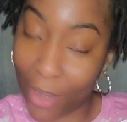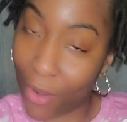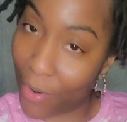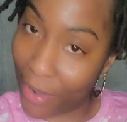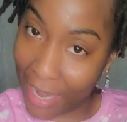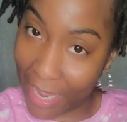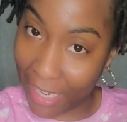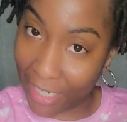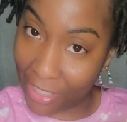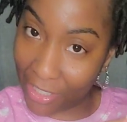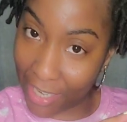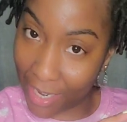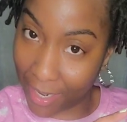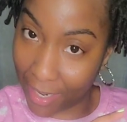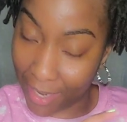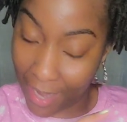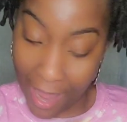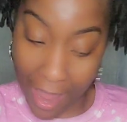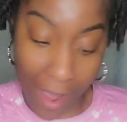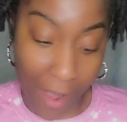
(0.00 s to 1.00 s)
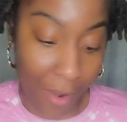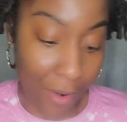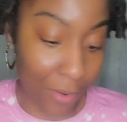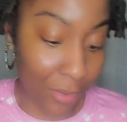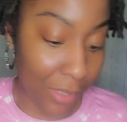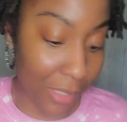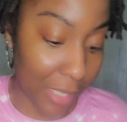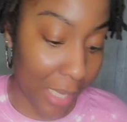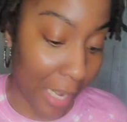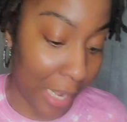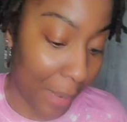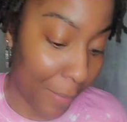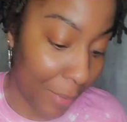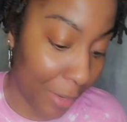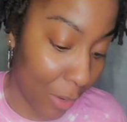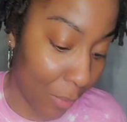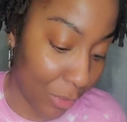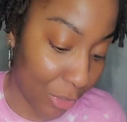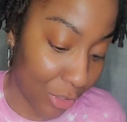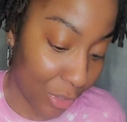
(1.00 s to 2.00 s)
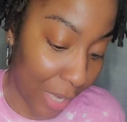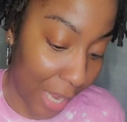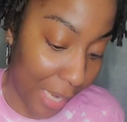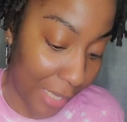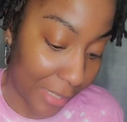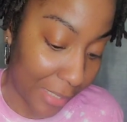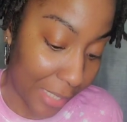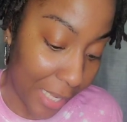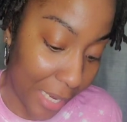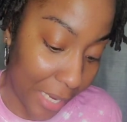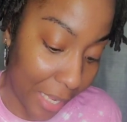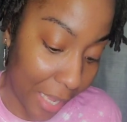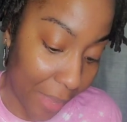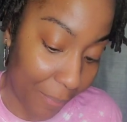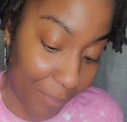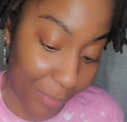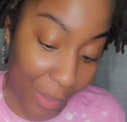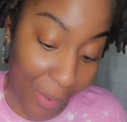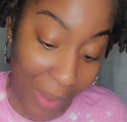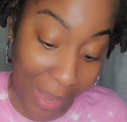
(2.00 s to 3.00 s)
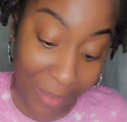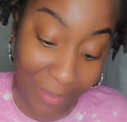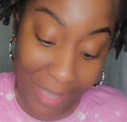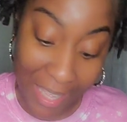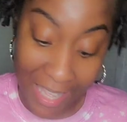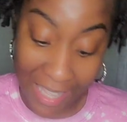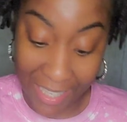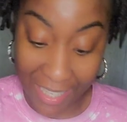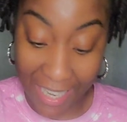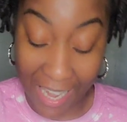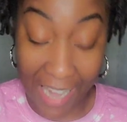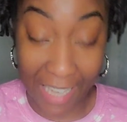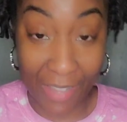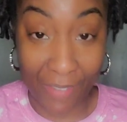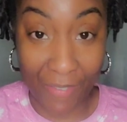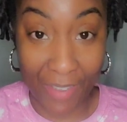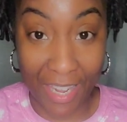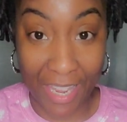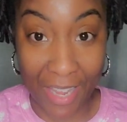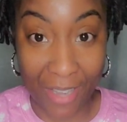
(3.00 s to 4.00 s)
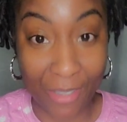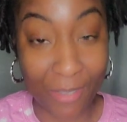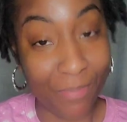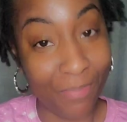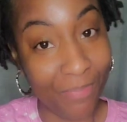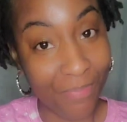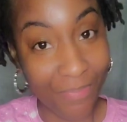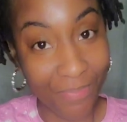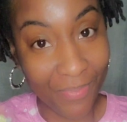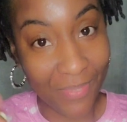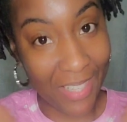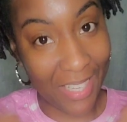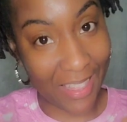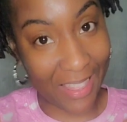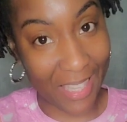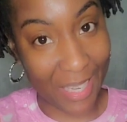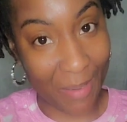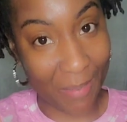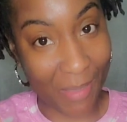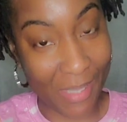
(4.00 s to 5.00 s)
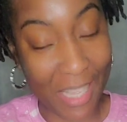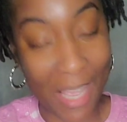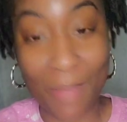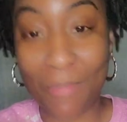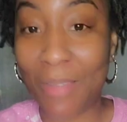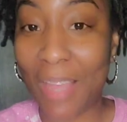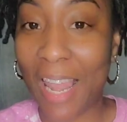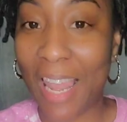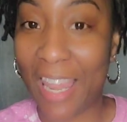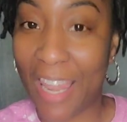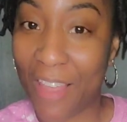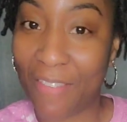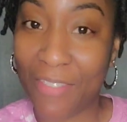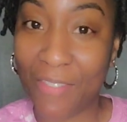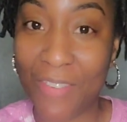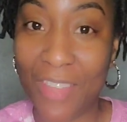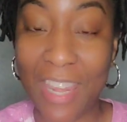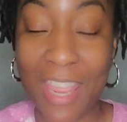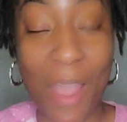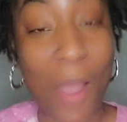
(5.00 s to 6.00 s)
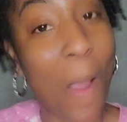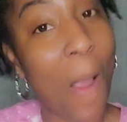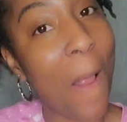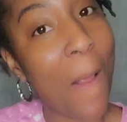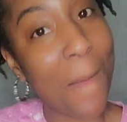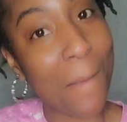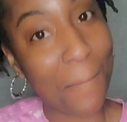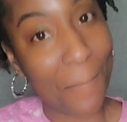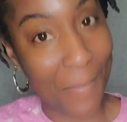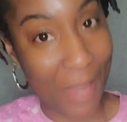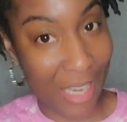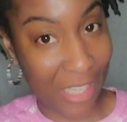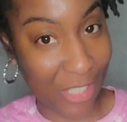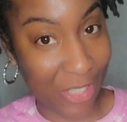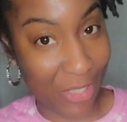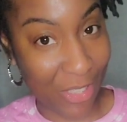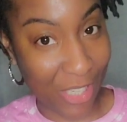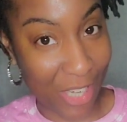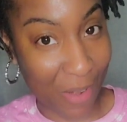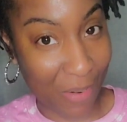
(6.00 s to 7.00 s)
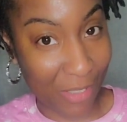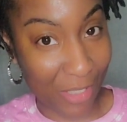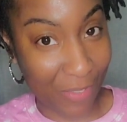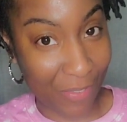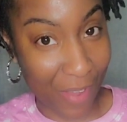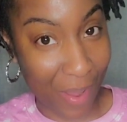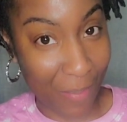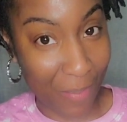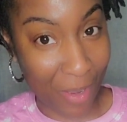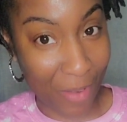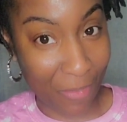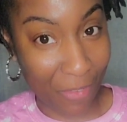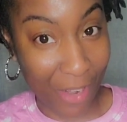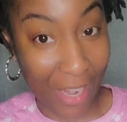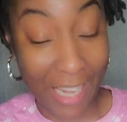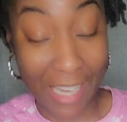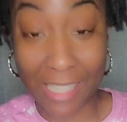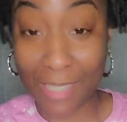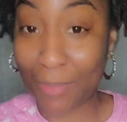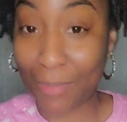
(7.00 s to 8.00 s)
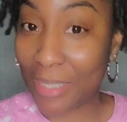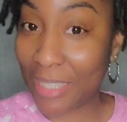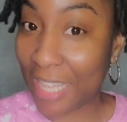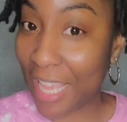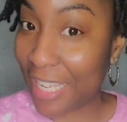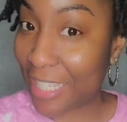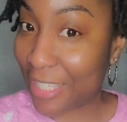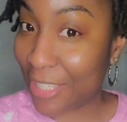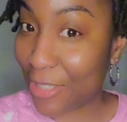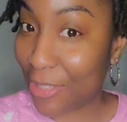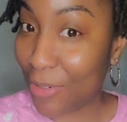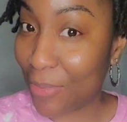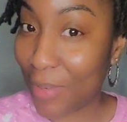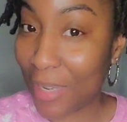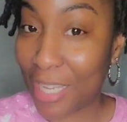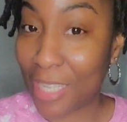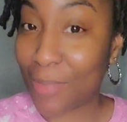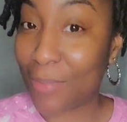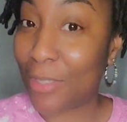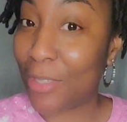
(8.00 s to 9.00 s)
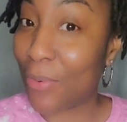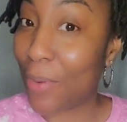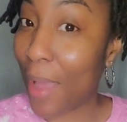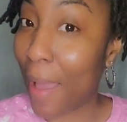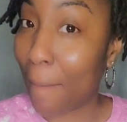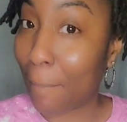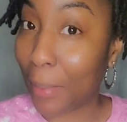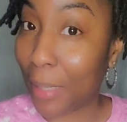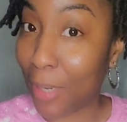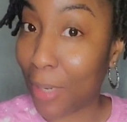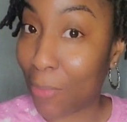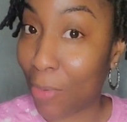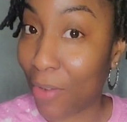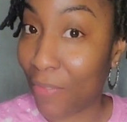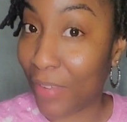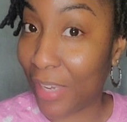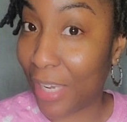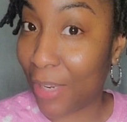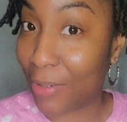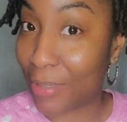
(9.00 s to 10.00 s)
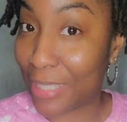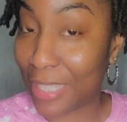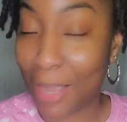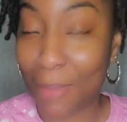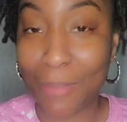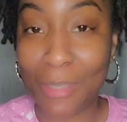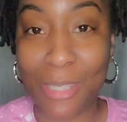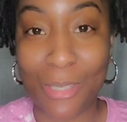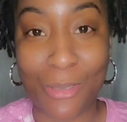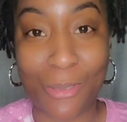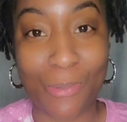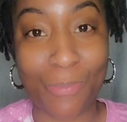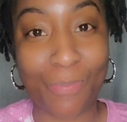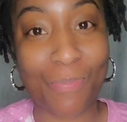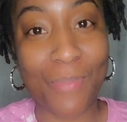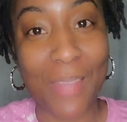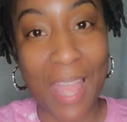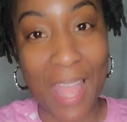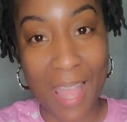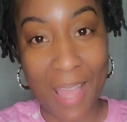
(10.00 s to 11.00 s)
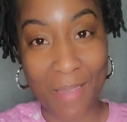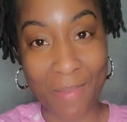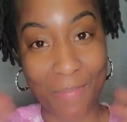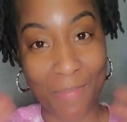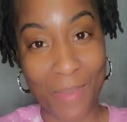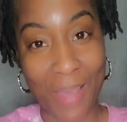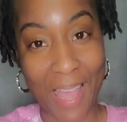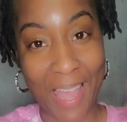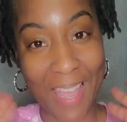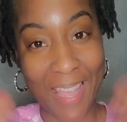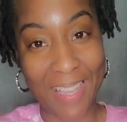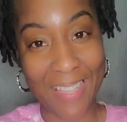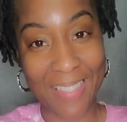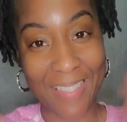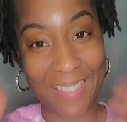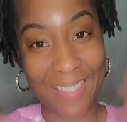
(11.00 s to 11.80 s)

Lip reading: go ahead and check it out and let me know what you guys think. Okay? Like the video, thumbs up, love the video. Make sure you share with your family and friends. But stay tuned because we do have plenty more videos coming soon. Bye.